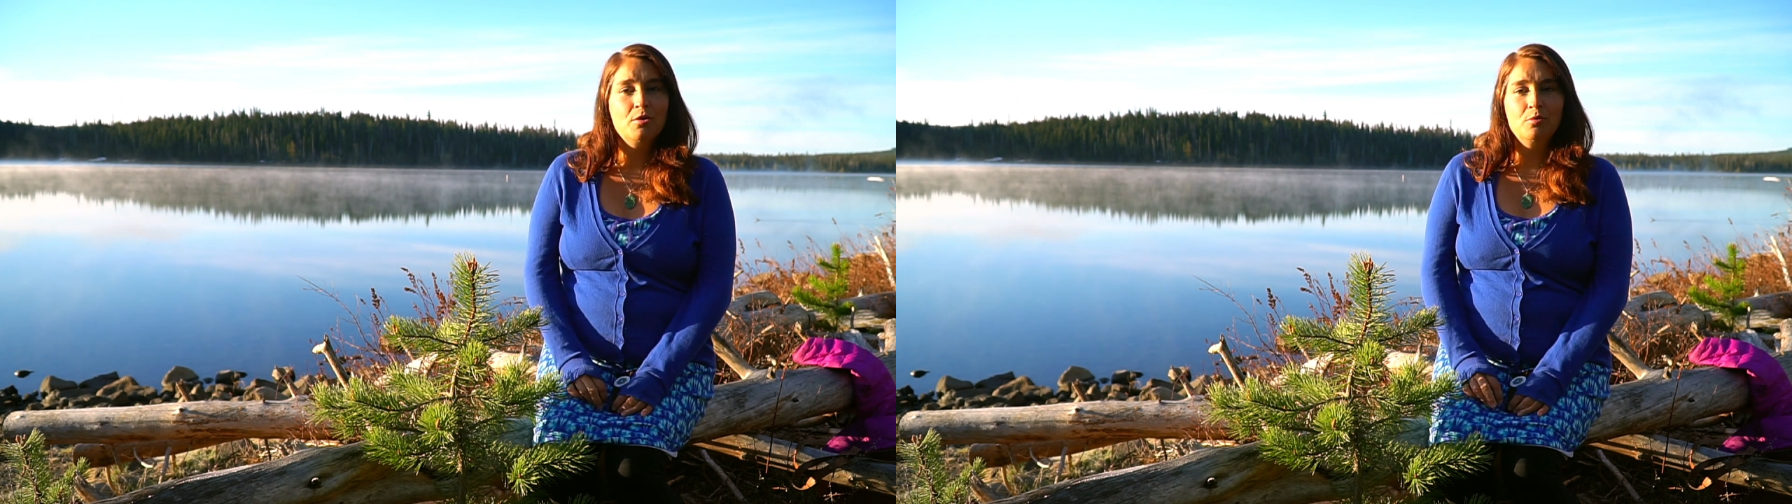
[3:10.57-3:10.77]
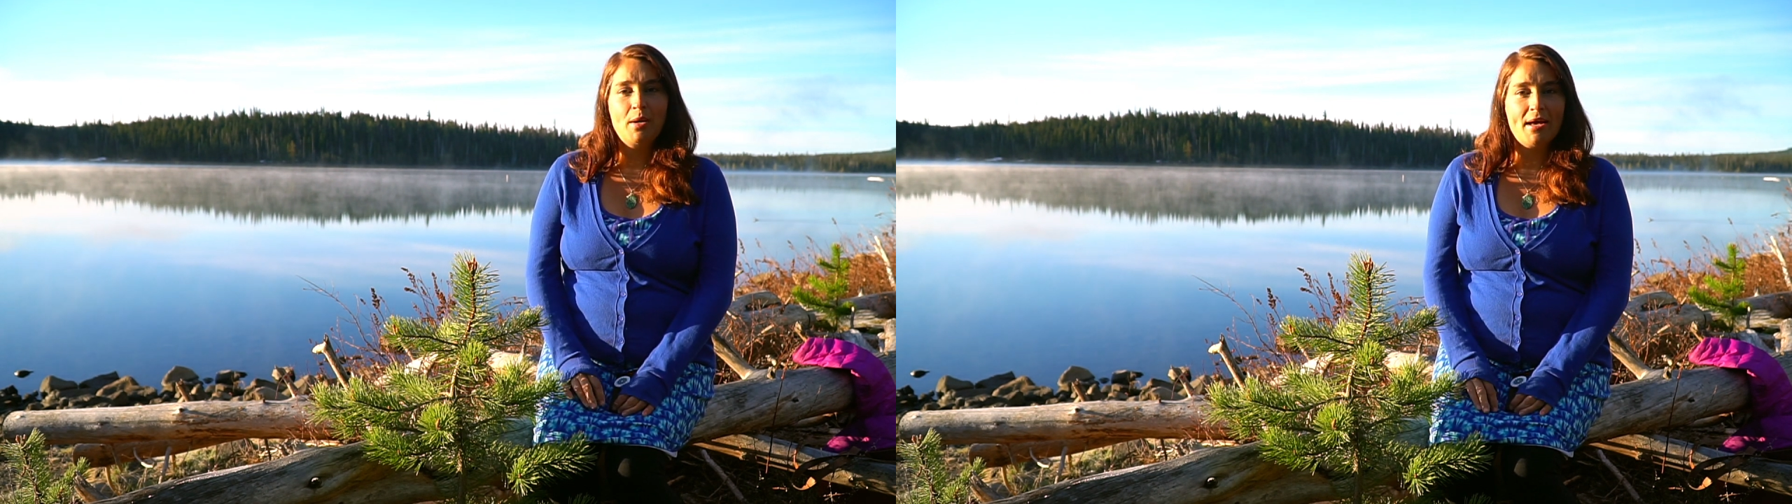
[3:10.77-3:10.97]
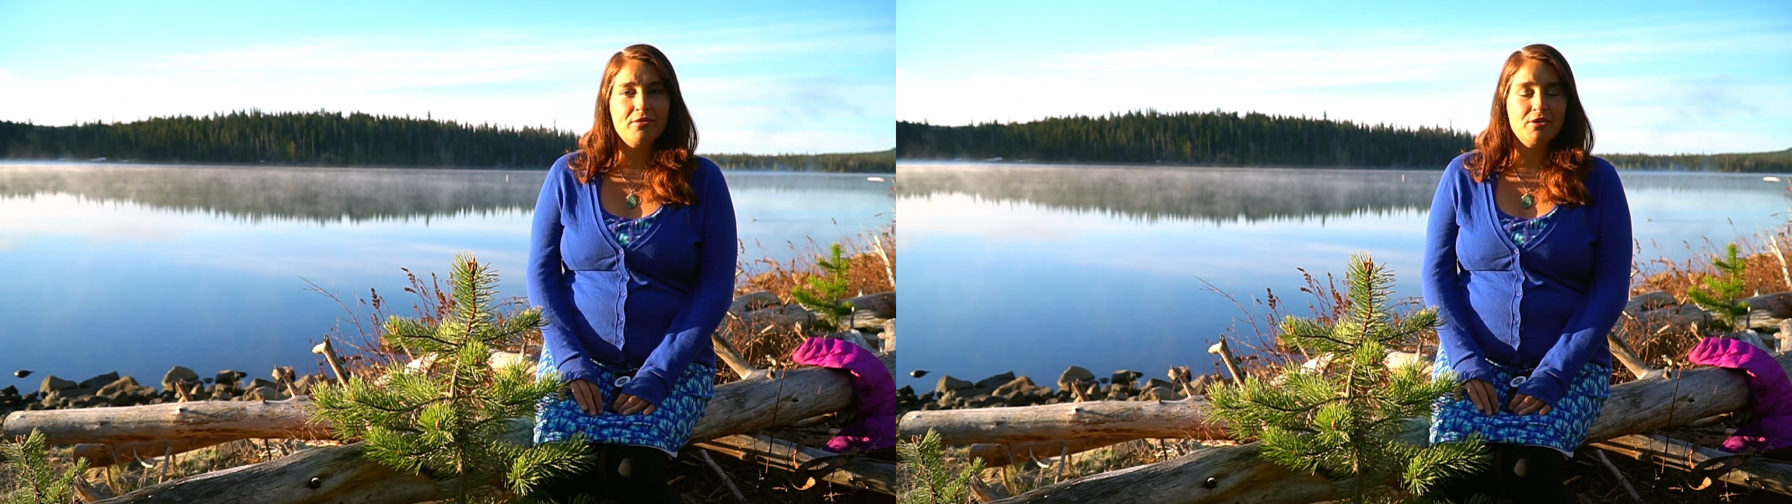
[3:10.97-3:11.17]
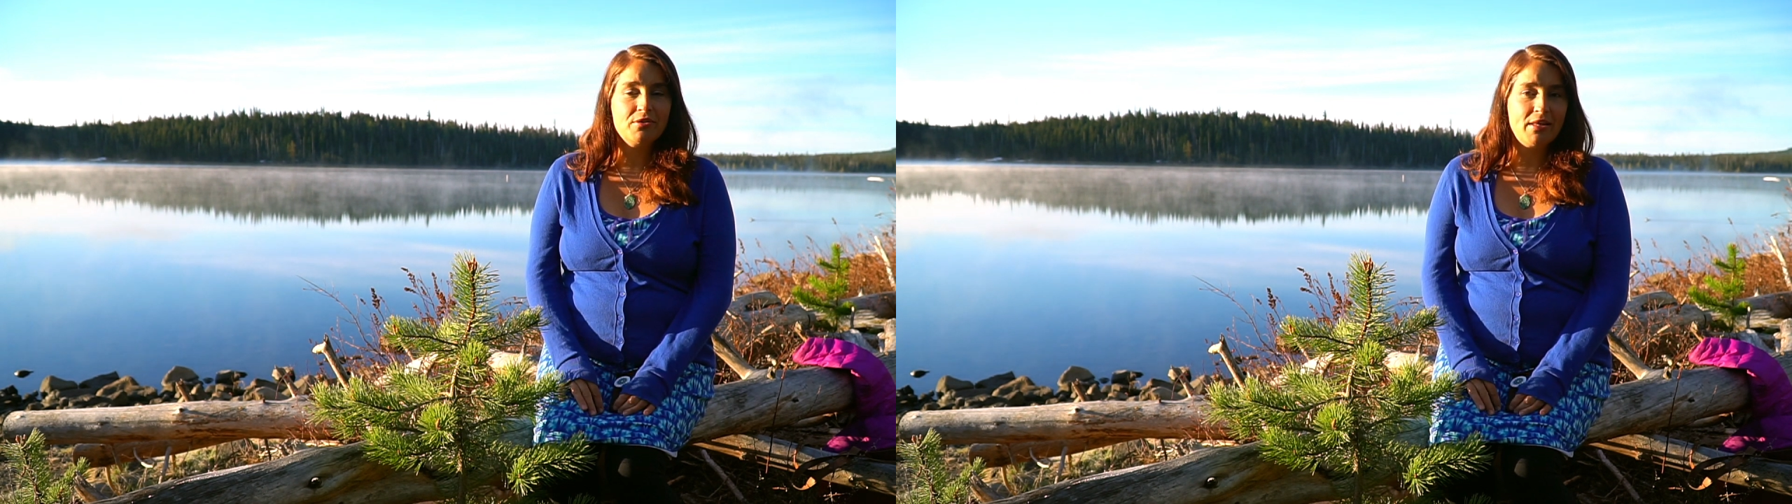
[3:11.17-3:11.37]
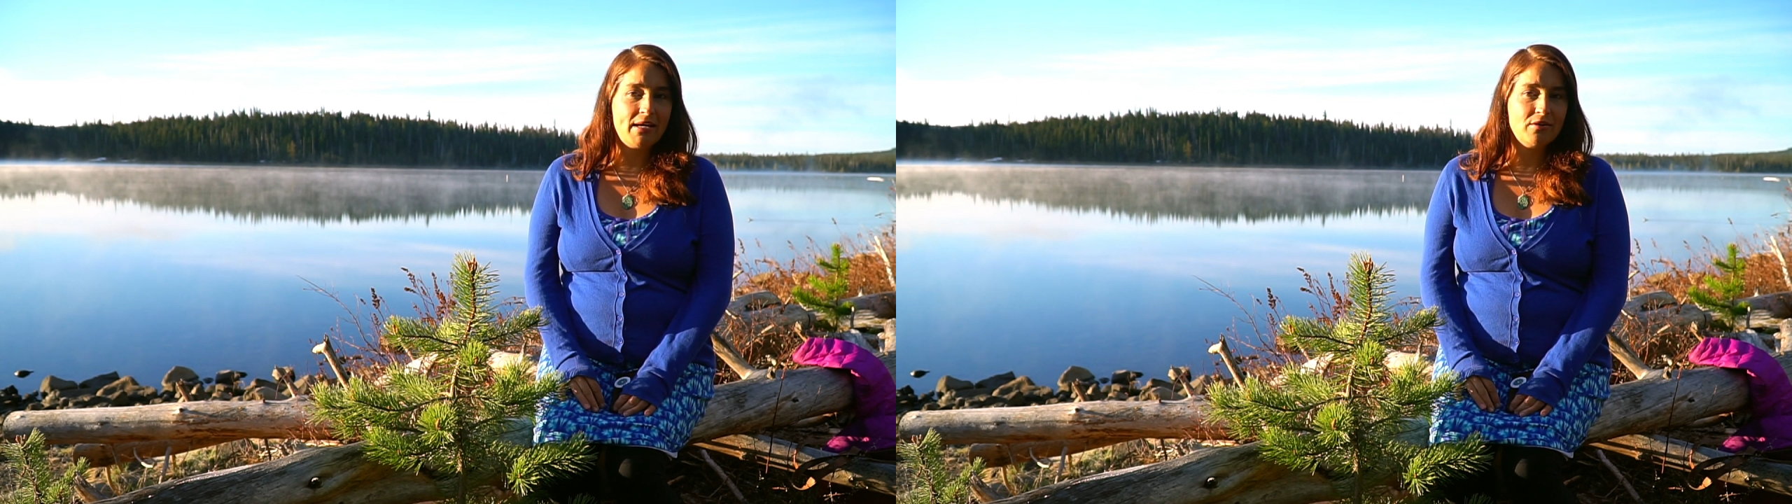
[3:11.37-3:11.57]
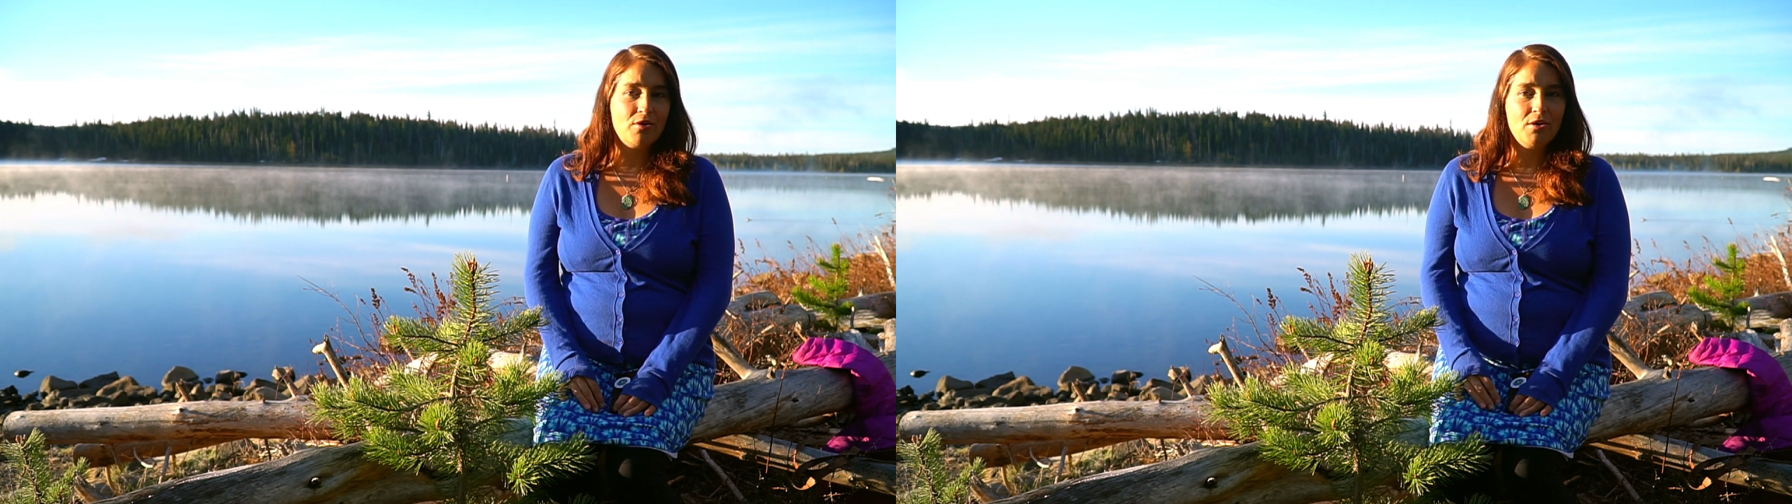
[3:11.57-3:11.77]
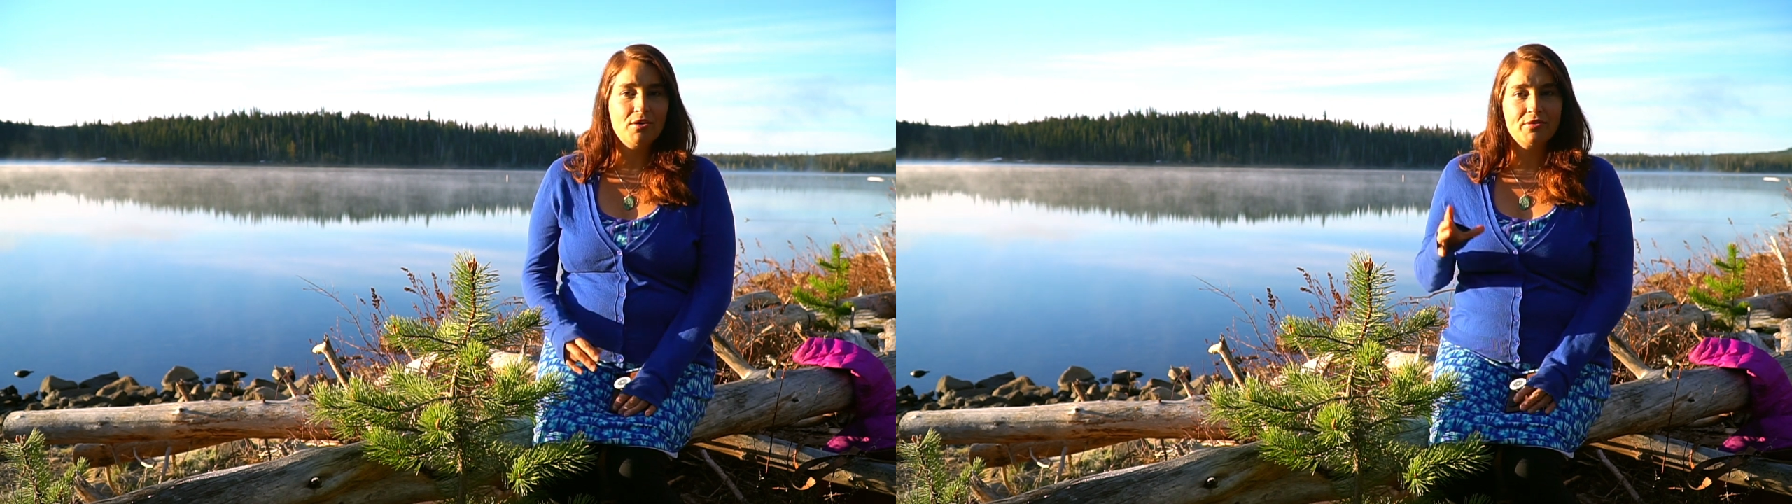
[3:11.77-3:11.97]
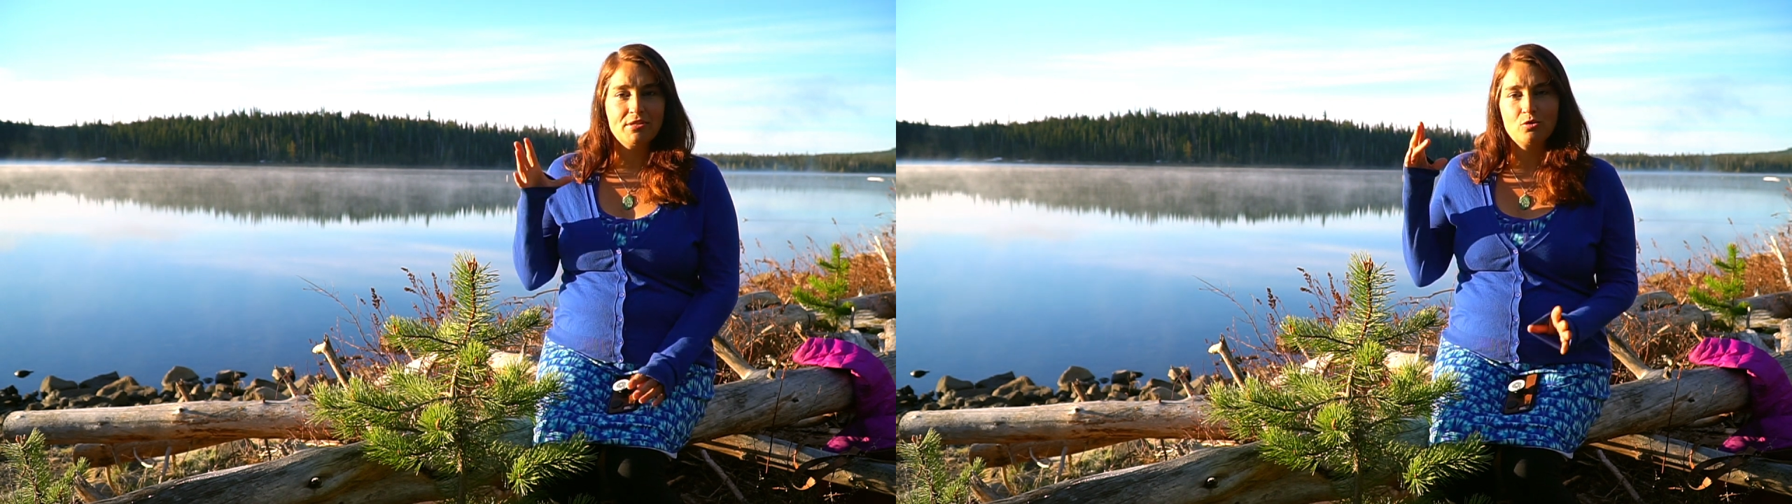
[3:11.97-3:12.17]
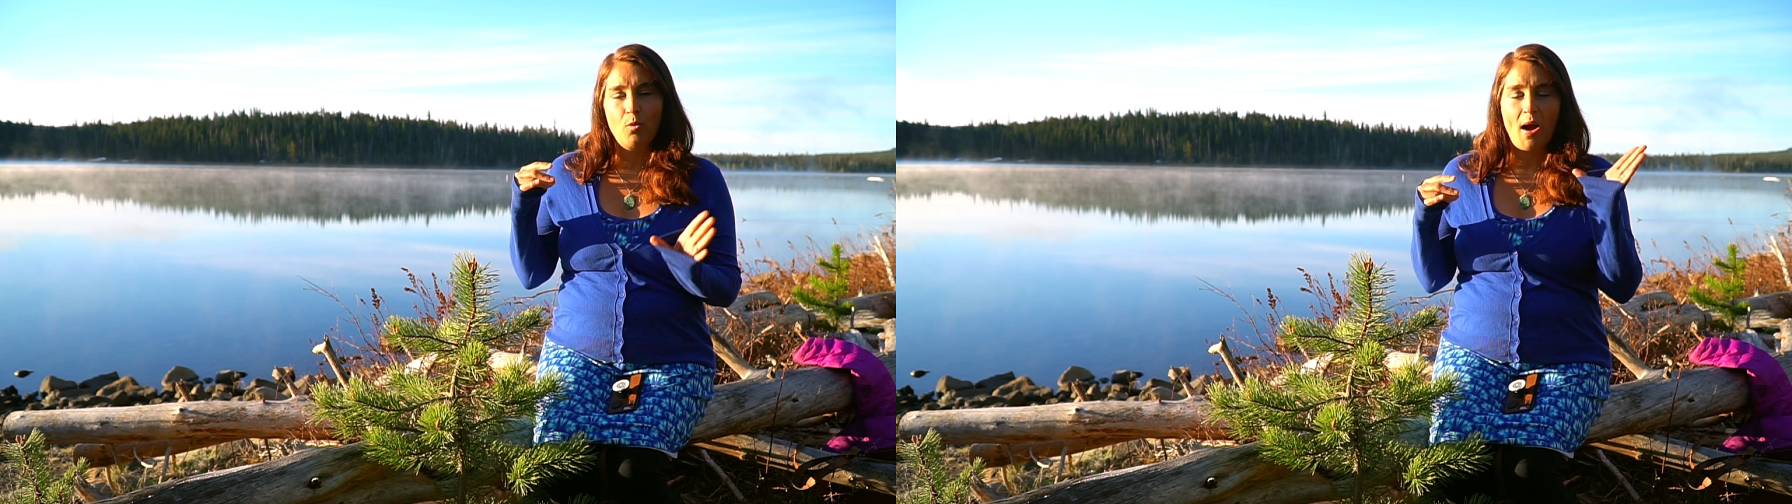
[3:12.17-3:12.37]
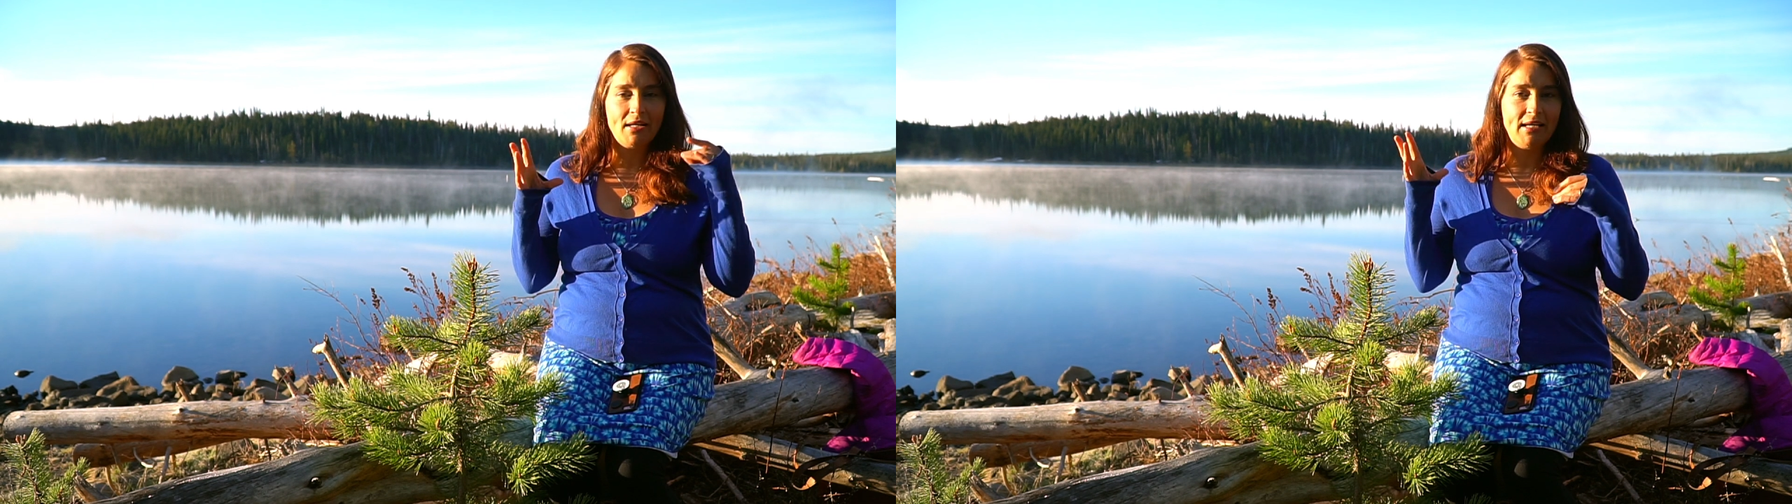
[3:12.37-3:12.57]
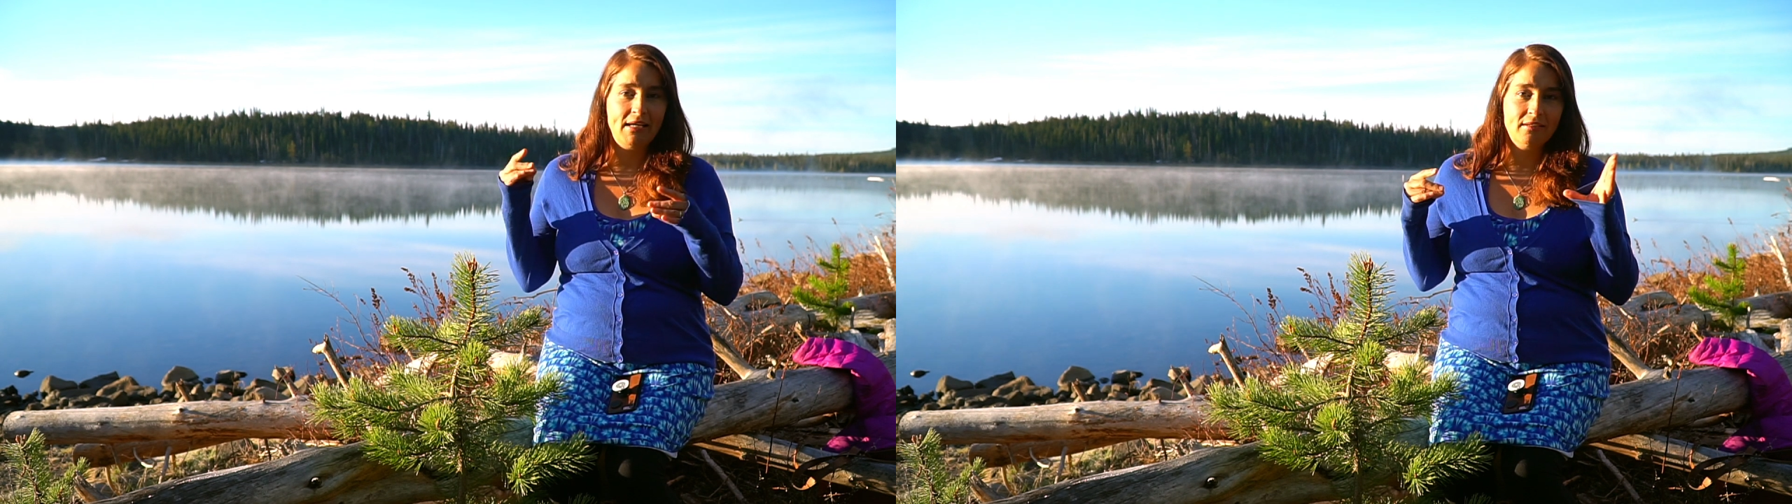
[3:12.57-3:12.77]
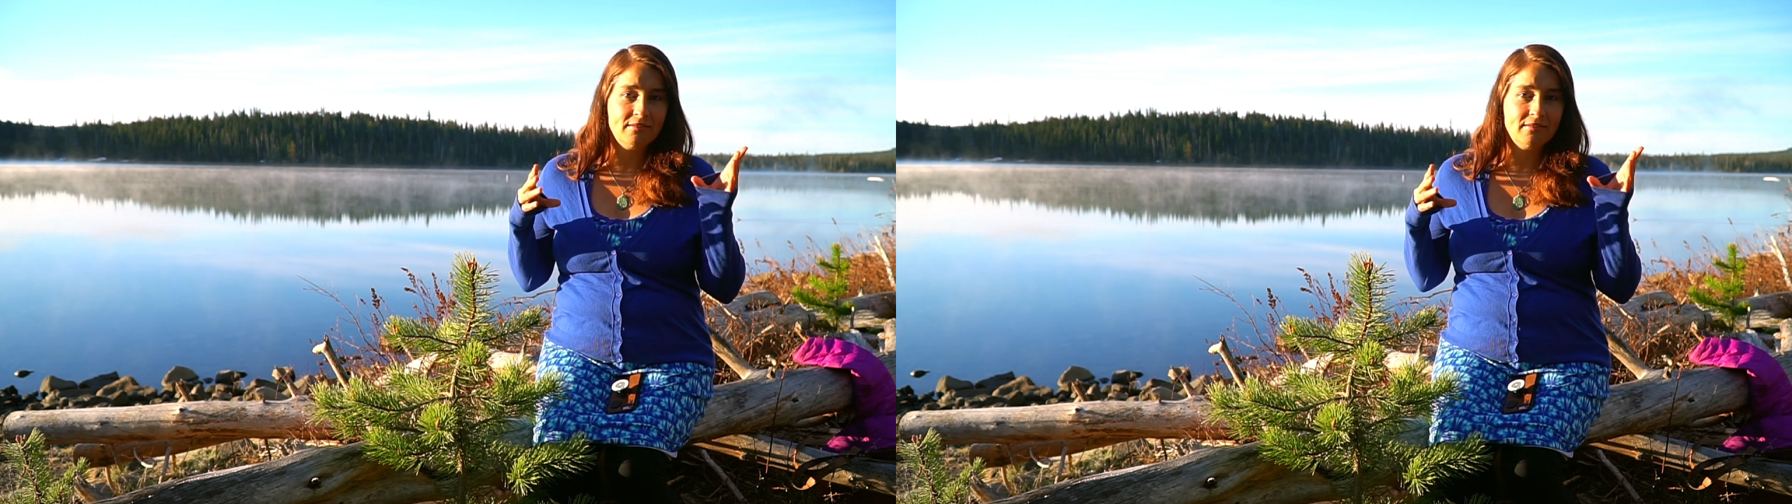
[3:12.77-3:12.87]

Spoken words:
rather than all the squawking